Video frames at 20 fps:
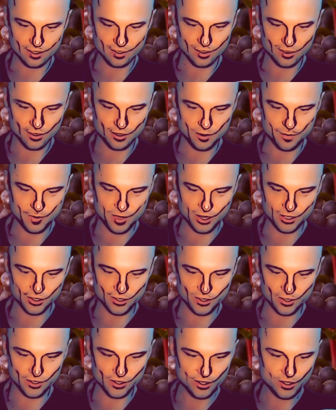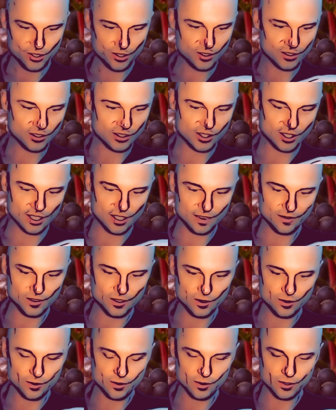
all the pictures that you can see if you